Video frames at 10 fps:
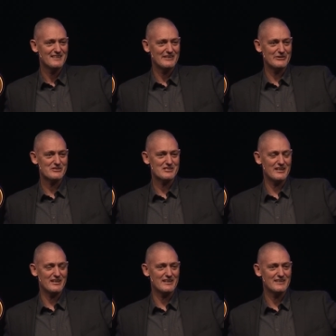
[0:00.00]
who will
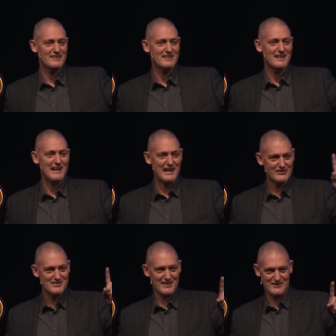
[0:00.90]
say, I'll
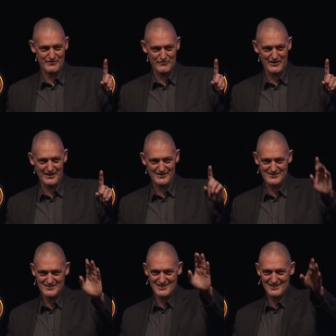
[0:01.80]
take the fight
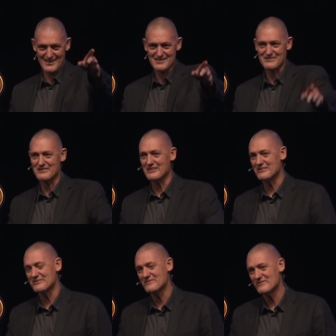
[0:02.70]
to the gates of
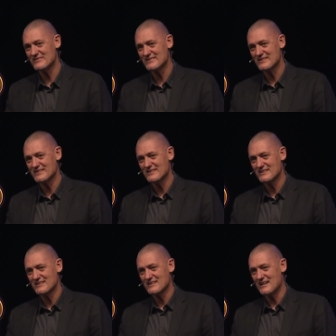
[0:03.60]
hell.
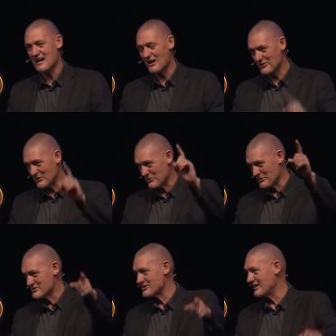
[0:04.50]
I'll go
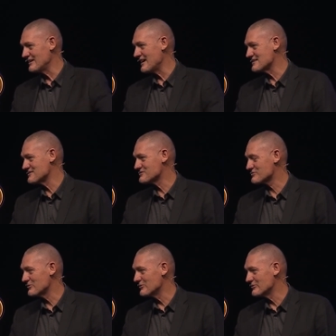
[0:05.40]
where Satan has his
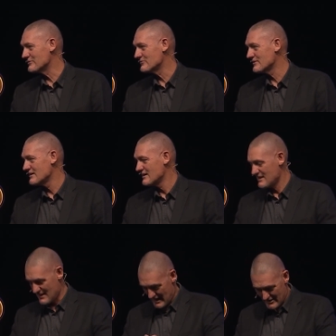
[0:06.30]
throne.
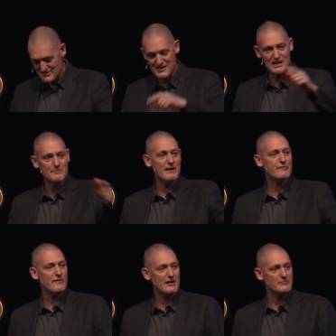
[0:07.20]
I'll take my
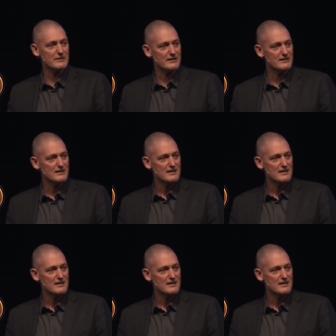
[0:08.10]
family